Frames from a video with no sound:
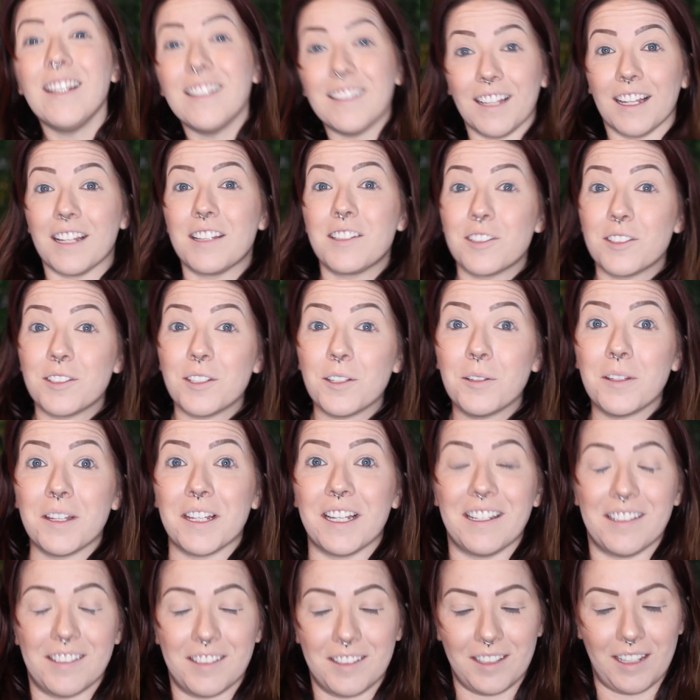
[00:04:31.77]
Let's do
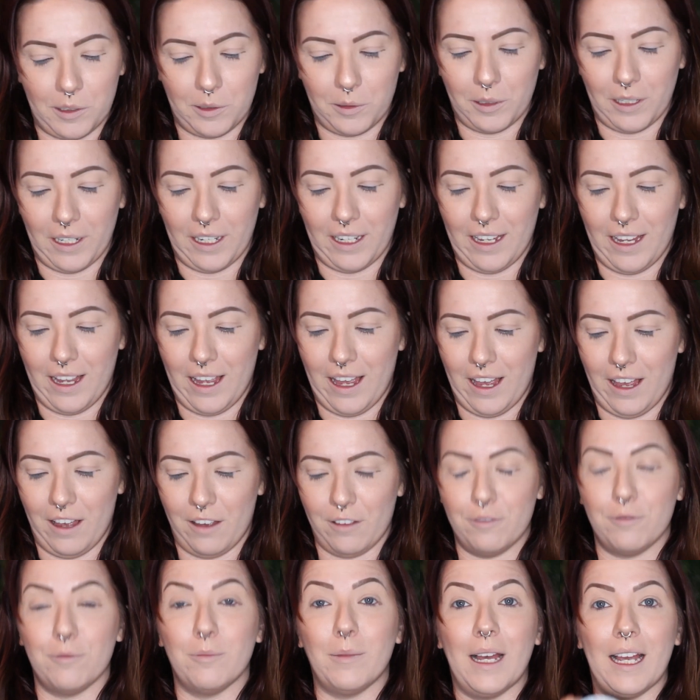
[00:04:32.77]
this. So I
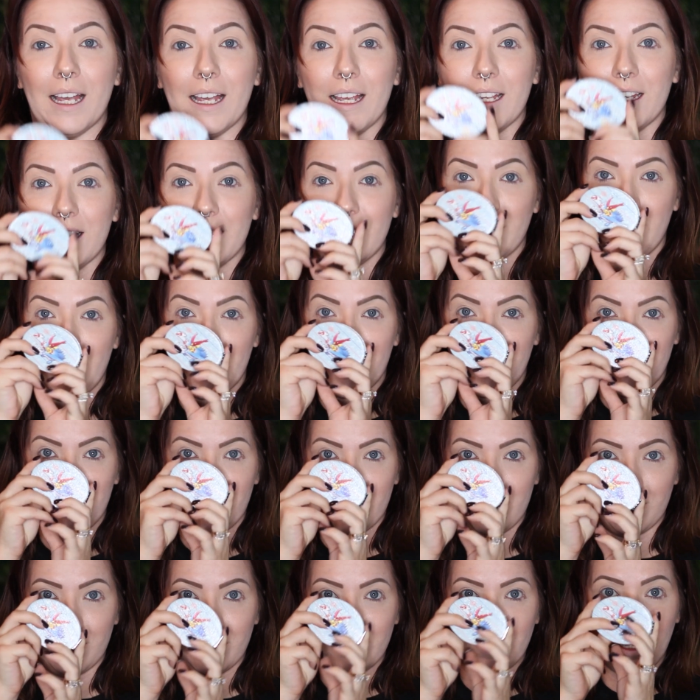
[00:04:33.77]
have my
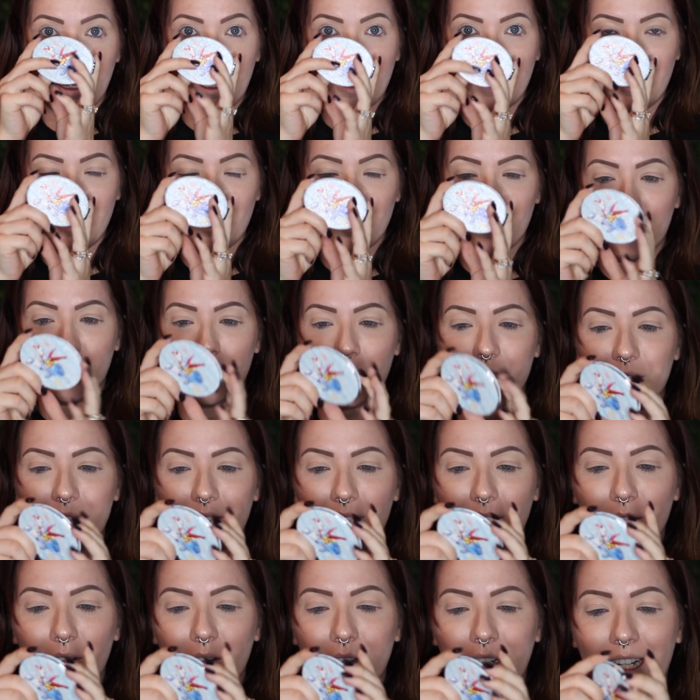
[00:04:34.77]
Latios and Latios
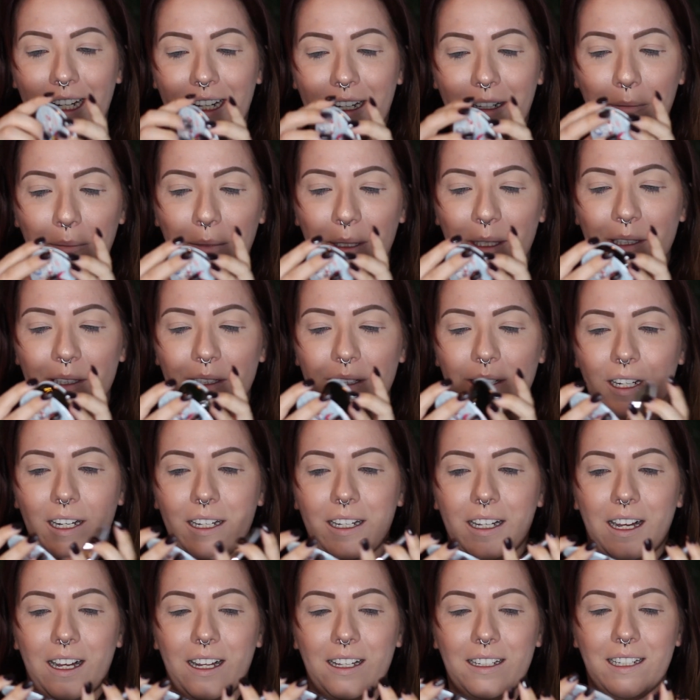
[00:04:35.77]
little hand mirror I
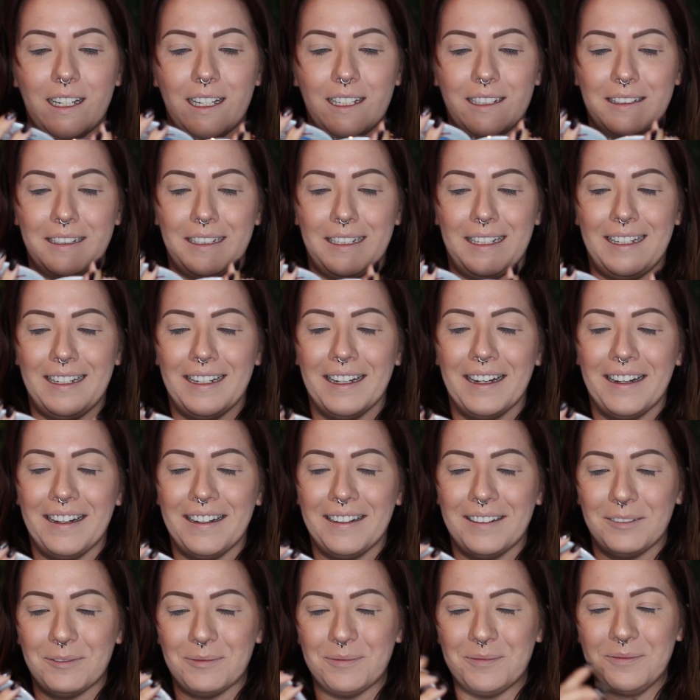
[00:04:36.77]
got at the
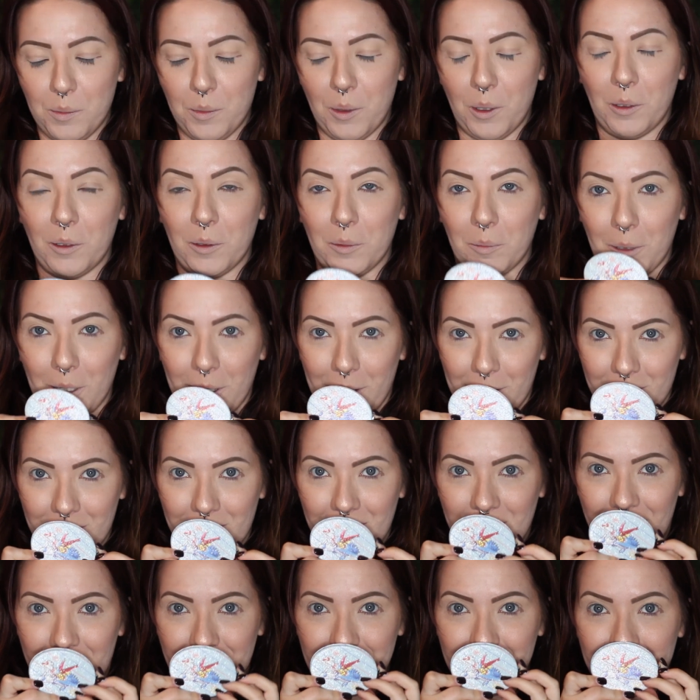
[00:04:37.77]
Pokemon
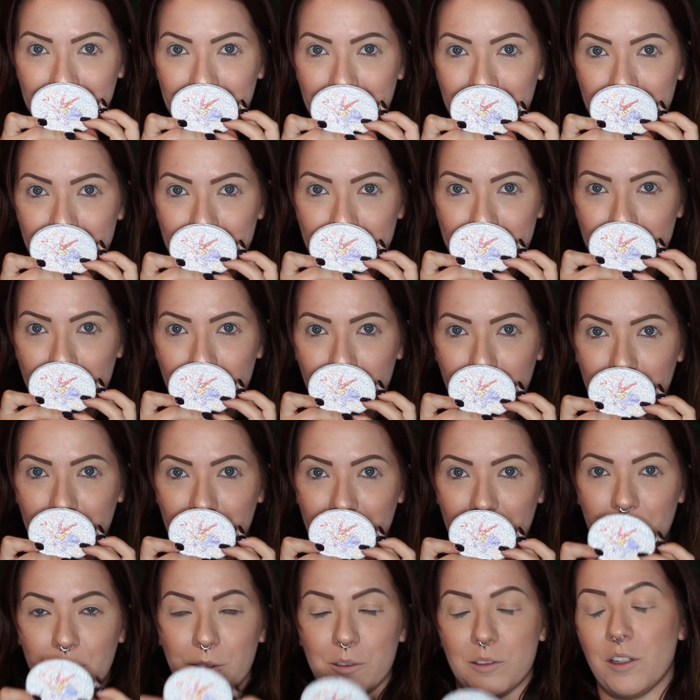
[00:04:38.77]
Center in
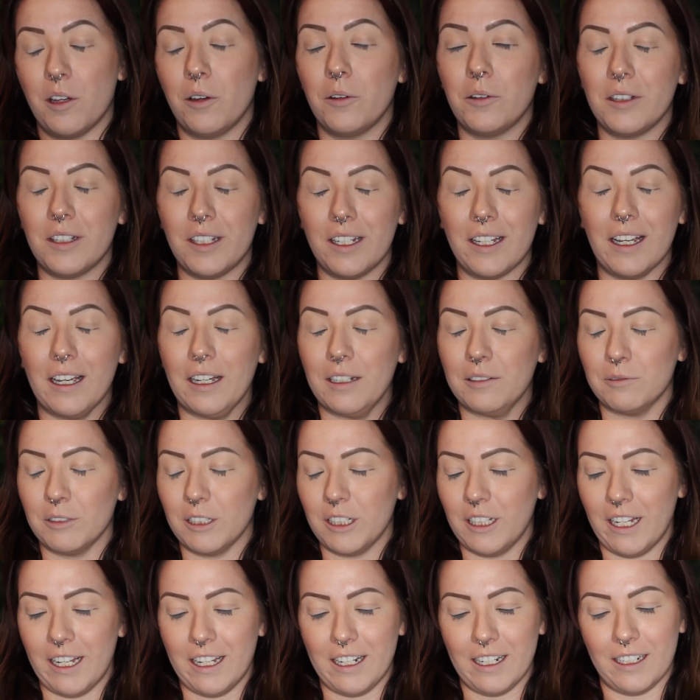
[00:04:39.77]
Tokyo. Totally
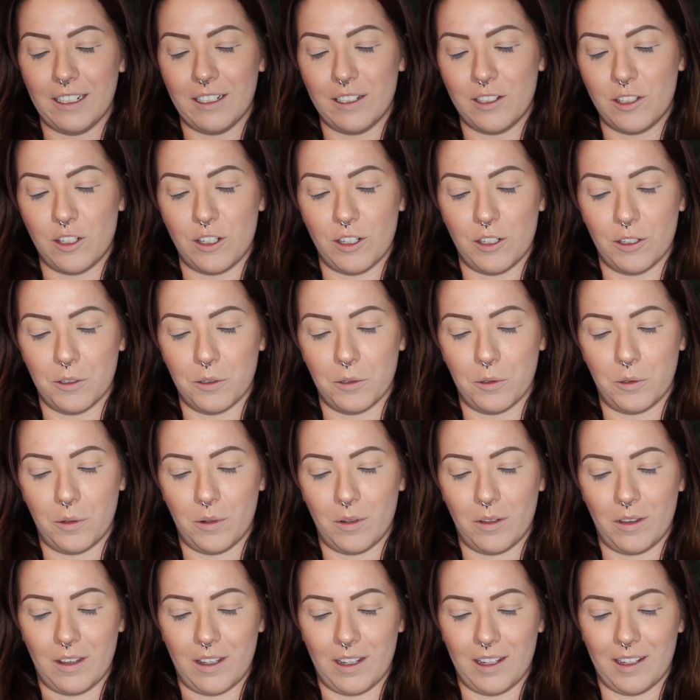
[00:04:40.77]
unrelated
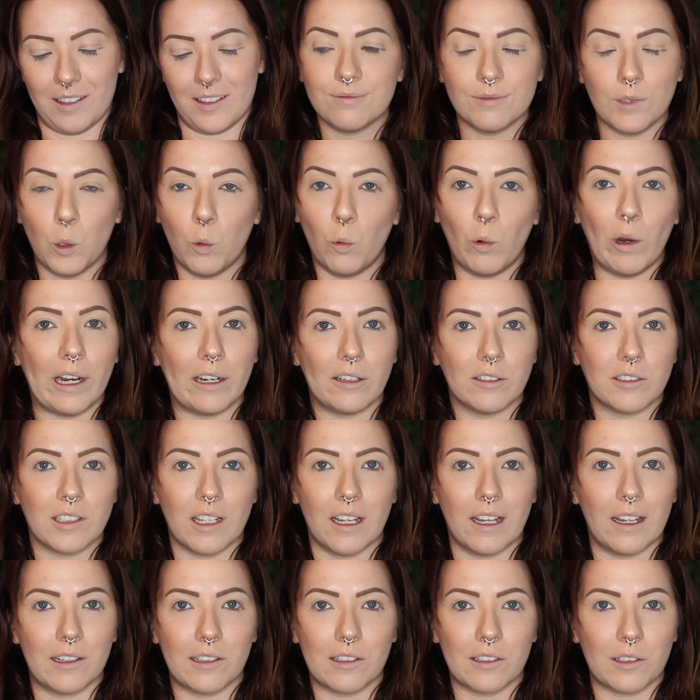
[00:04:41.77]
to this wear
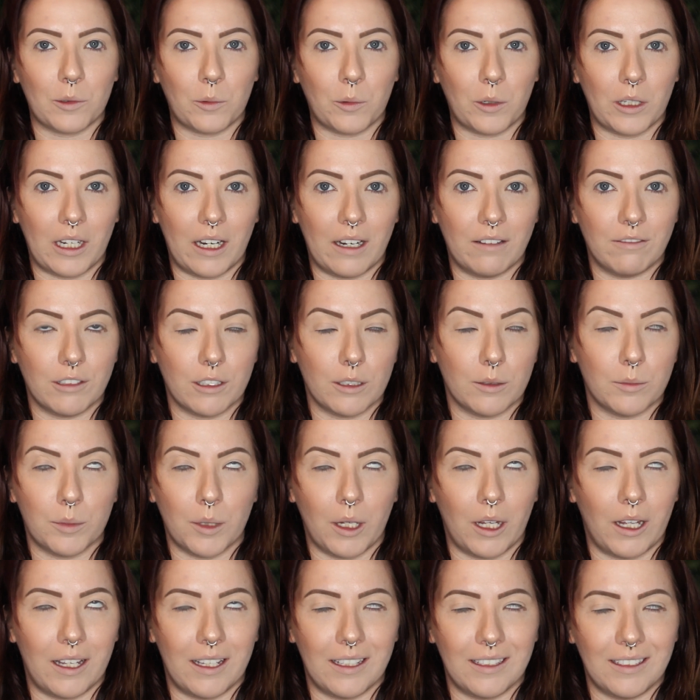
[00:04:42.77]
test or whatever,
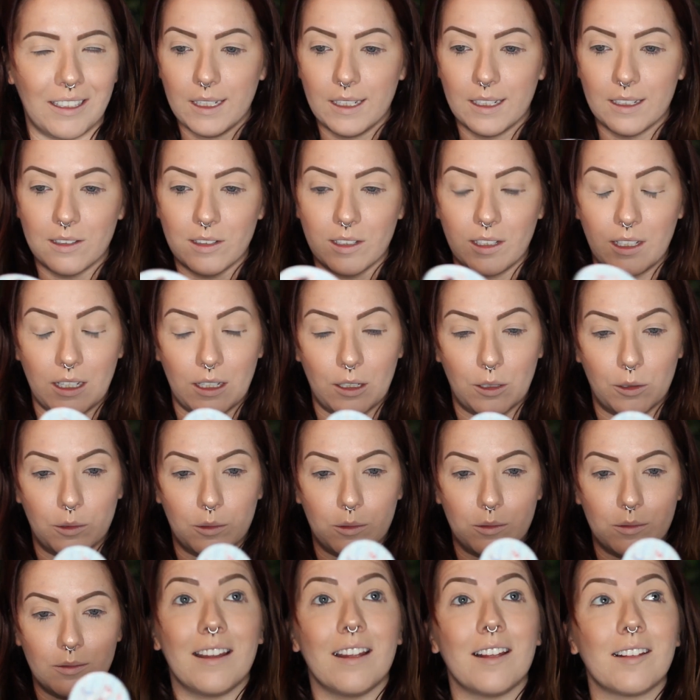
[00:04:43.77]
but it's
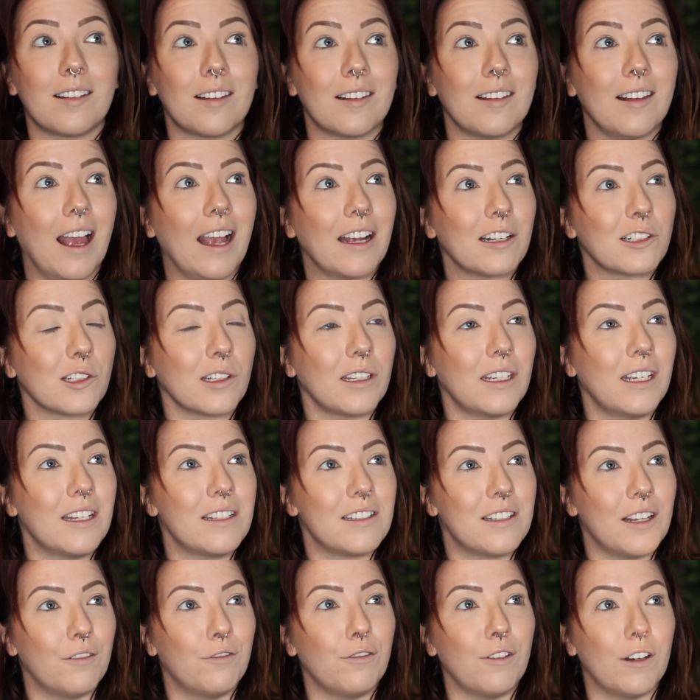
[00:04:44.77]
cute. This is actually a
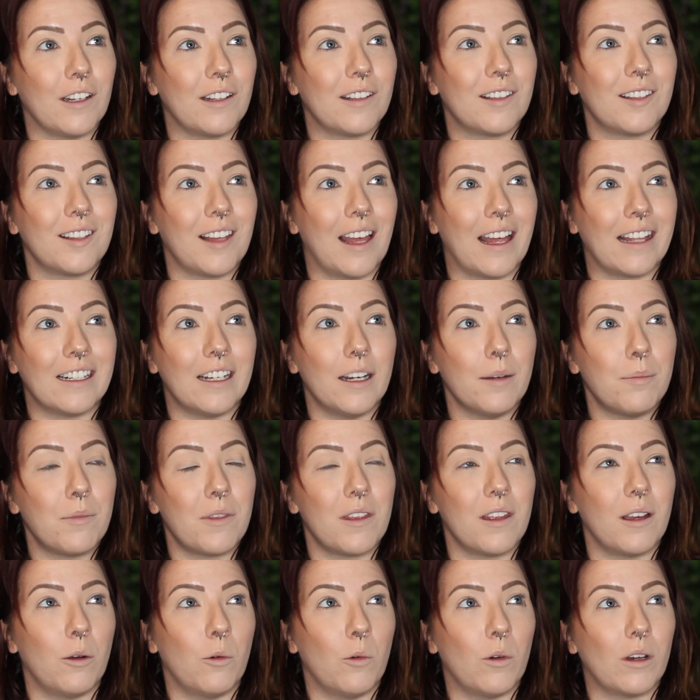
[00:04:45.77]
different setup
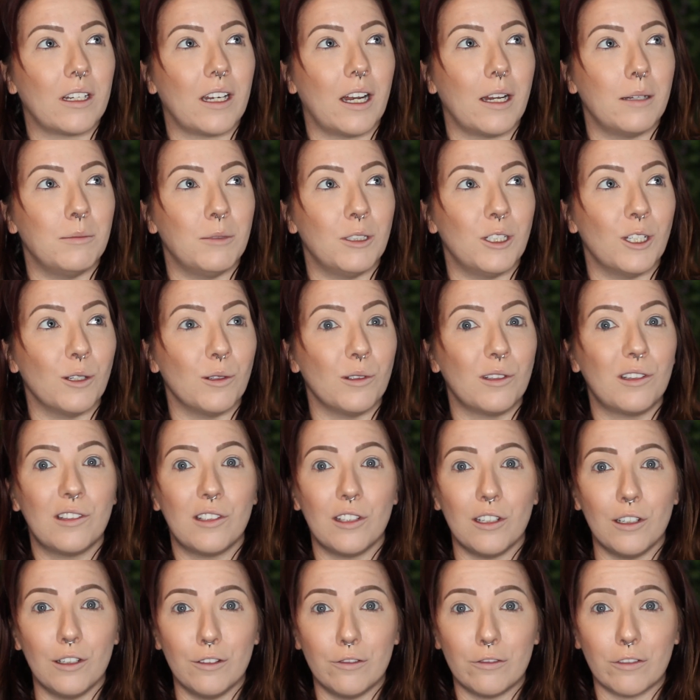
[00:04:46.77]
than what I'm used
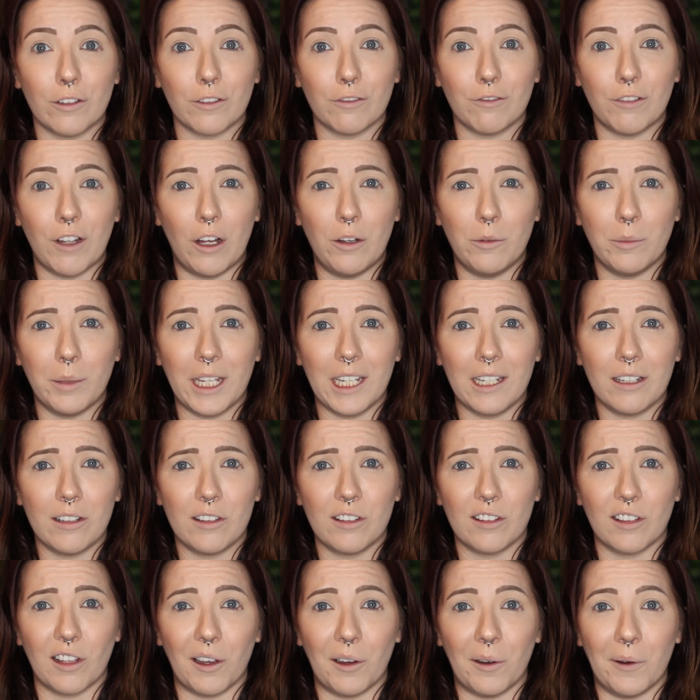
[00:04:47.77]
to for filming,
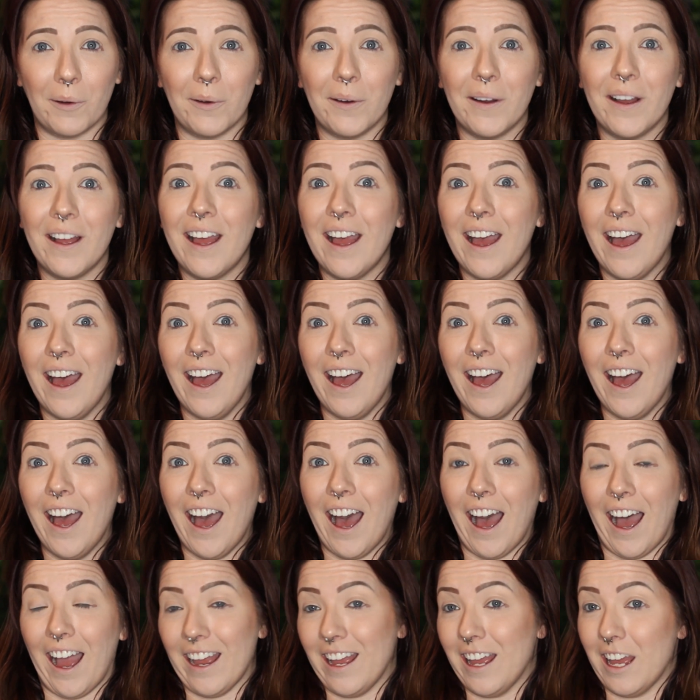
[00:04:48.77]
so
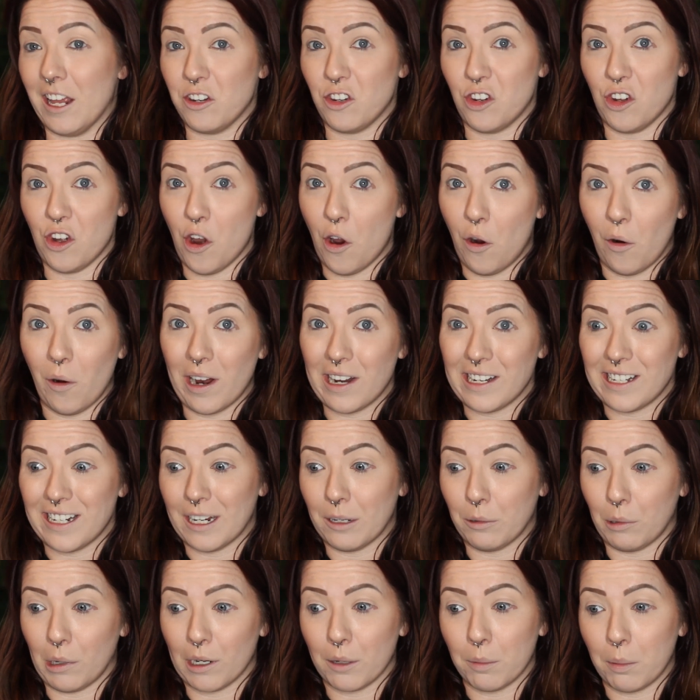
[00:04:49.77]
I had no
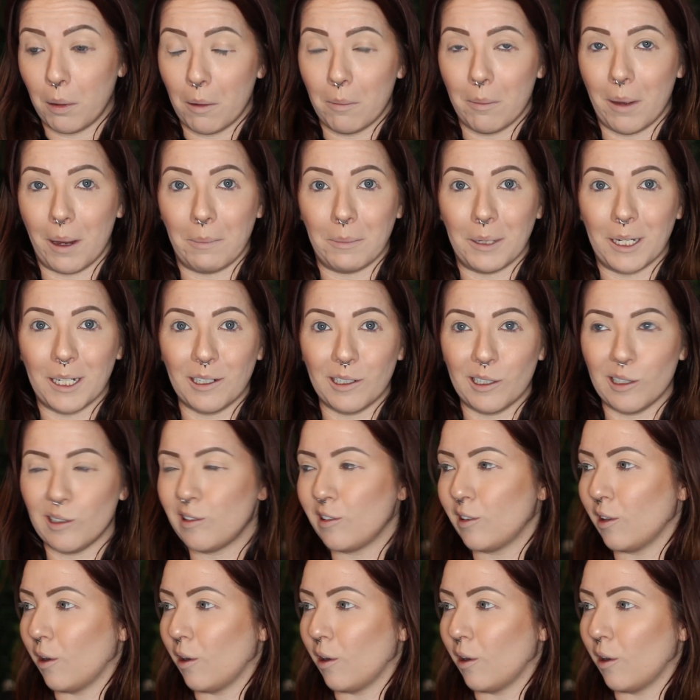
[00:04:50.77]
idea where to put my mirrors.